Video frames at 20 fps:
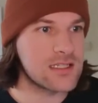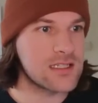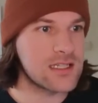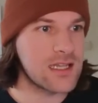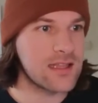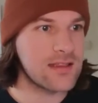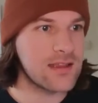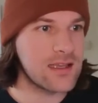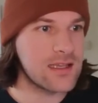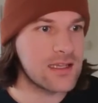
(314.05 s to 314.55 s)

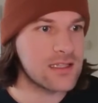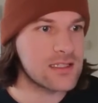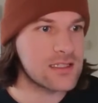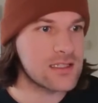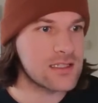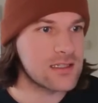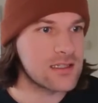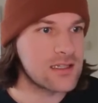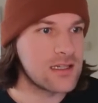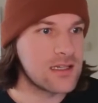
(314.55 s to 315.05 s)

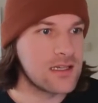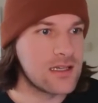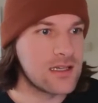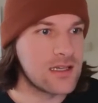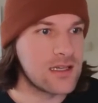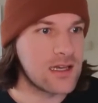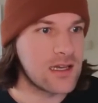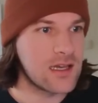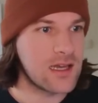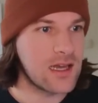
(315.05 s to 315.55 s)
settings,
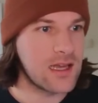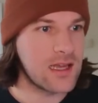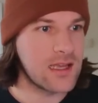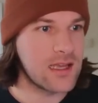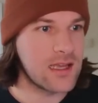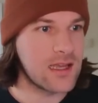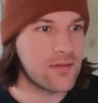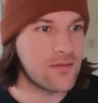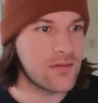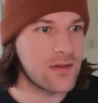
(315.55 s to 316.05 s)
I
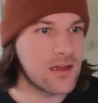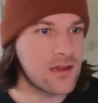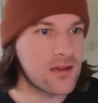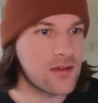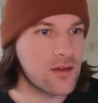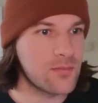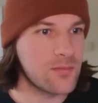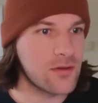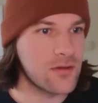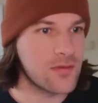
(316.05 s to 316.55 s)
have a
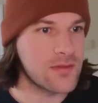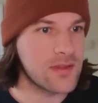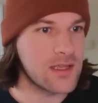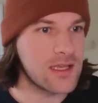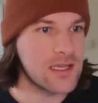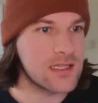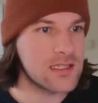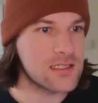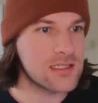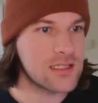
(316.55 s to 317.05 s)
couple of
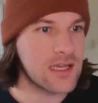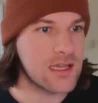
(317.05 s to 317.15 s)
things.